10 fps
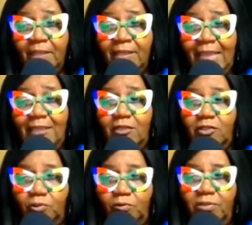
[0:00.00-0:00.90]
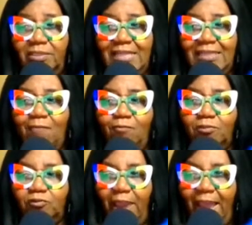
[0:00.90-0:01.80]
They concluded that there
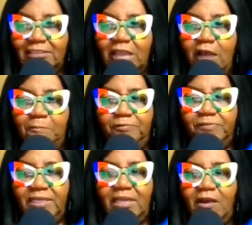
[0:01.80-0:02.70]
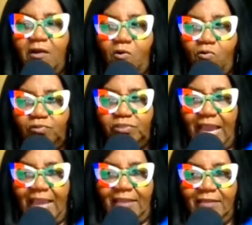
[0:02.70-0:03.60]
was grasshoppers in their own
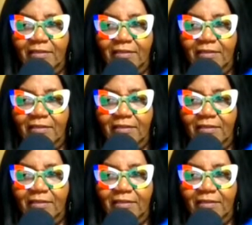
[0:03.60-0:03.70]
sight.